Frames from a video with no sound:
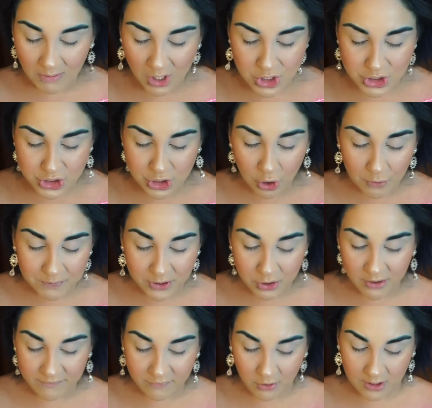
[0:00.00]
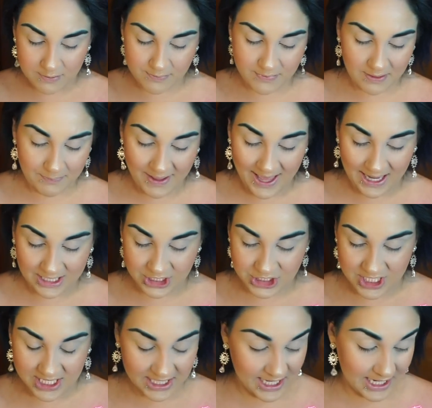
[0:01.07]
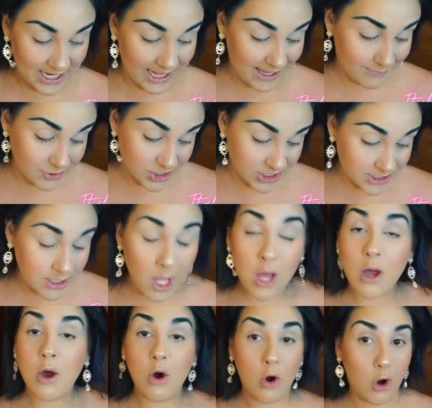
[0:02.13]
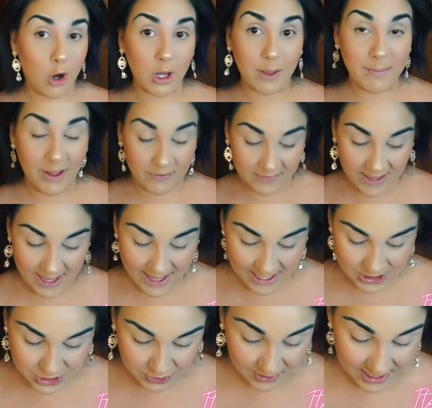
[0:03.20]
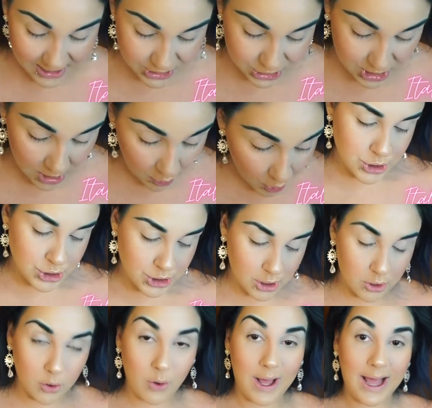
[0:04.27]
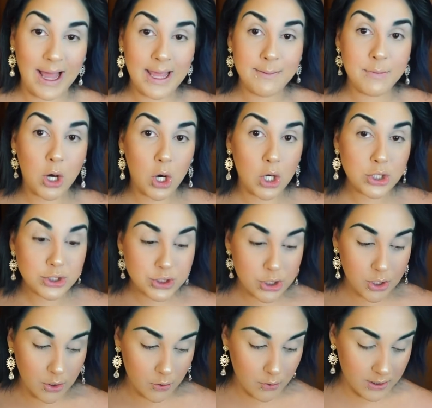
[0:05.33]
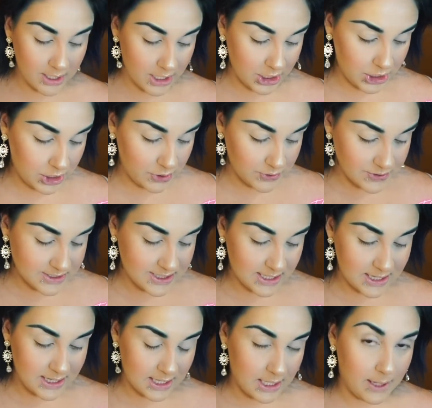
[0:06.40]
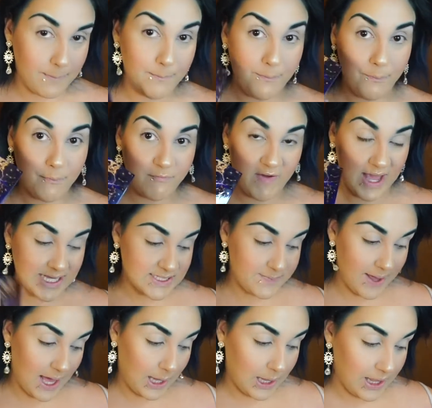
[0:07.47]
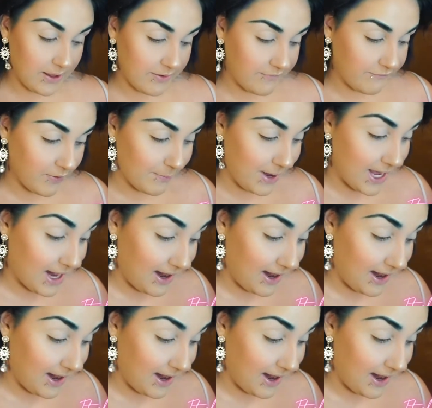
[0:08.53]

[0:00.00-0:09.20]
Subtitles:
so beautiful in the packaging, and I am just all about that, as you guys know. So I'm also going to use the face palette for my